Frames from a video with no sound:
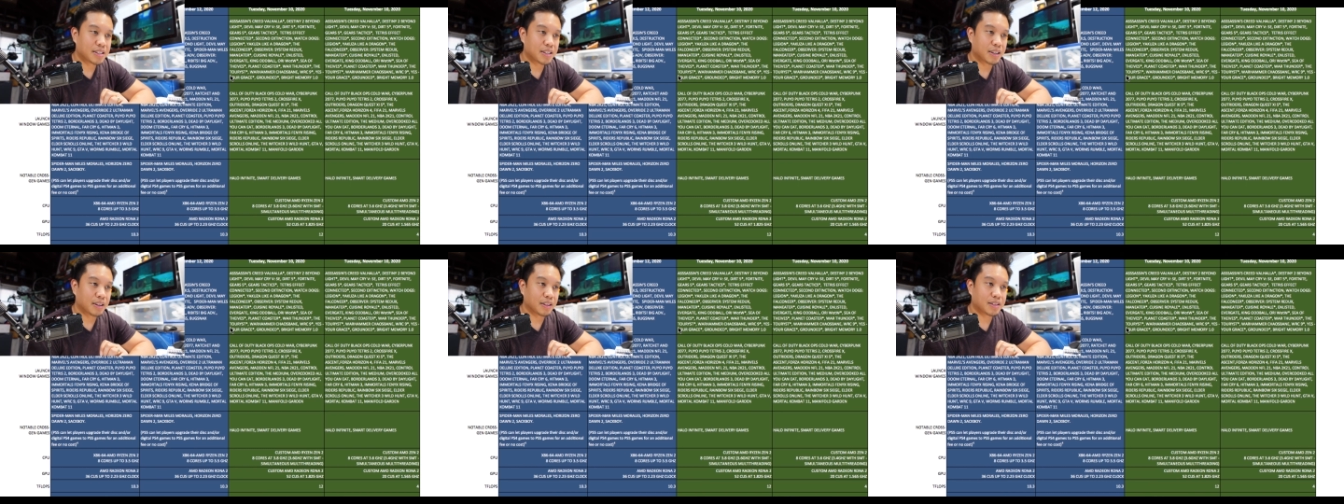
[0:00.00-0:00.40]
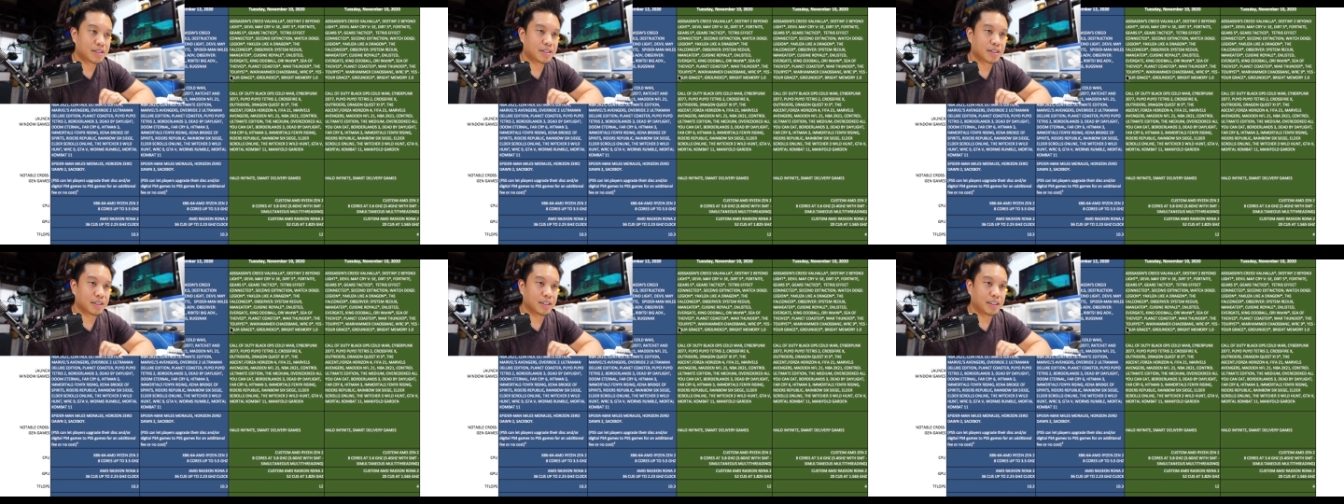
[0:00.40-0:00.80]

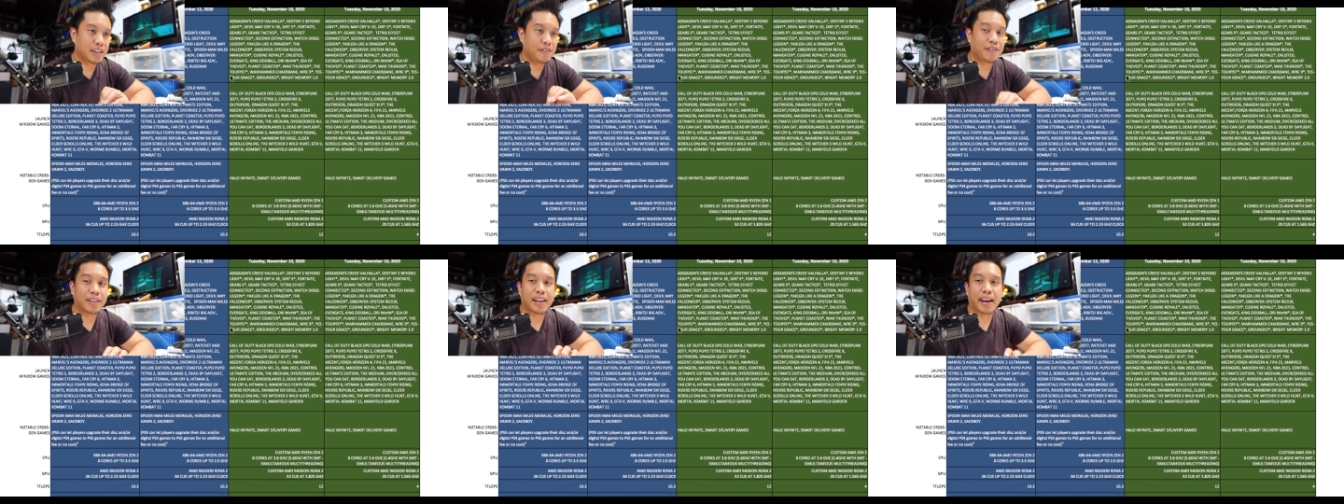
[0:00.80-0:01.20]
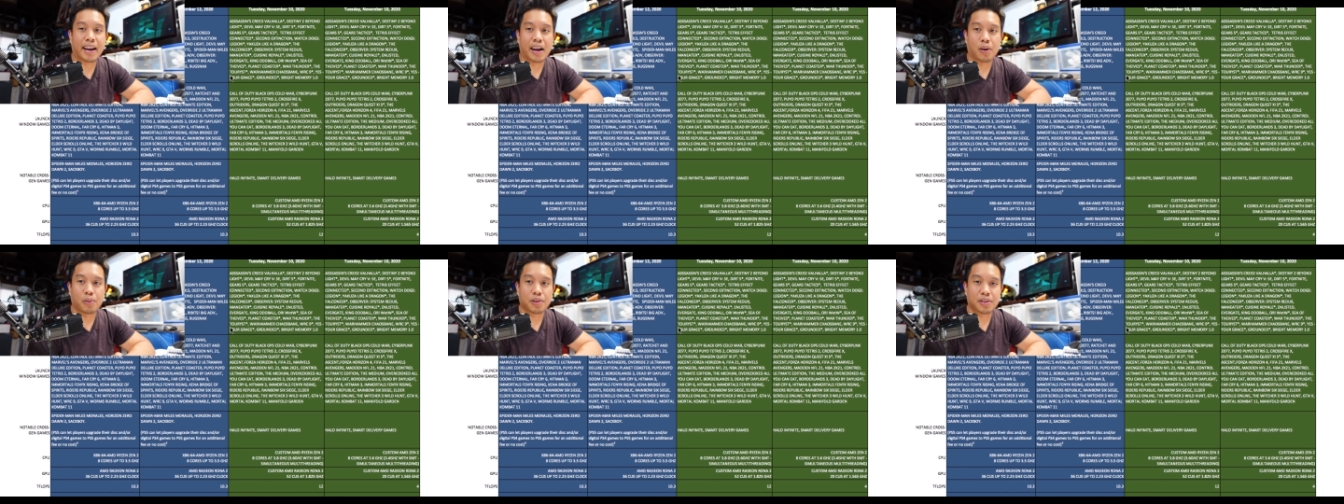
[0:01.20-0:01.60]
To even
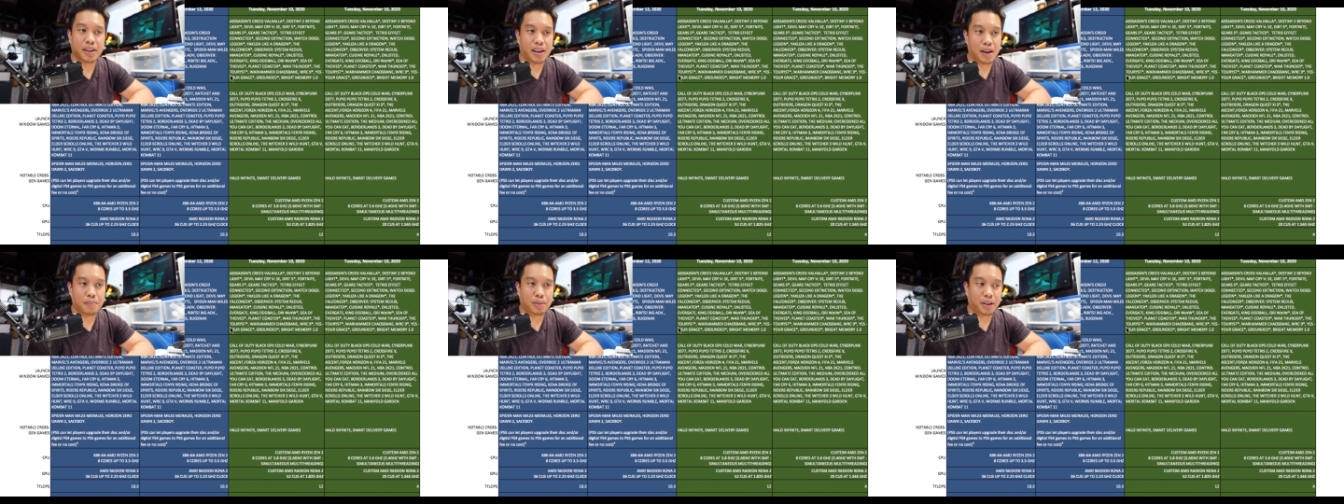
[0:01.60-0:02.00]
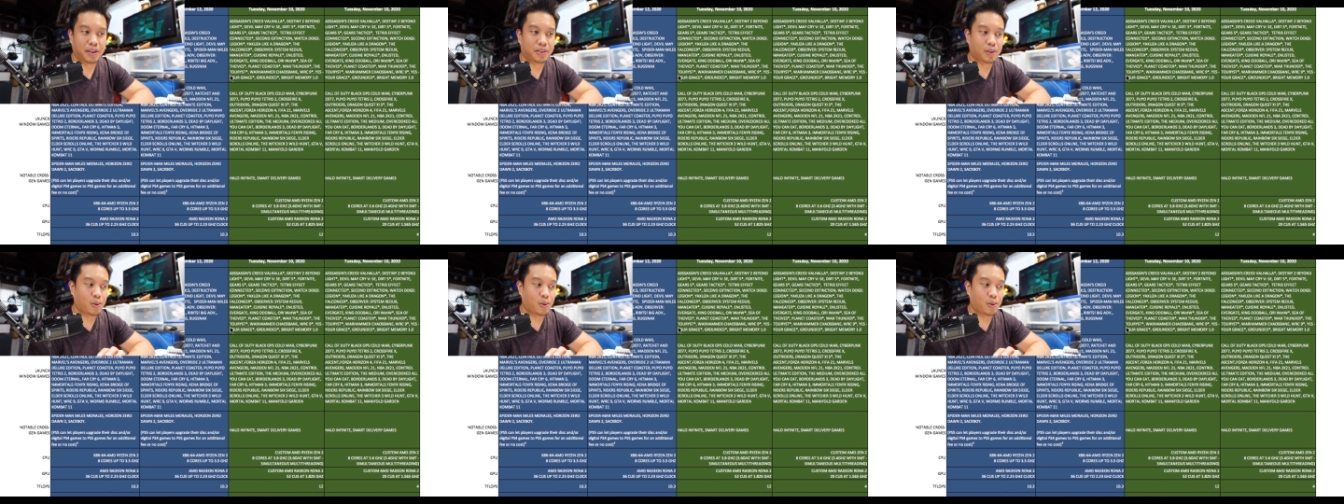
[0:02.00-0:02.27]
that out with the gameplay.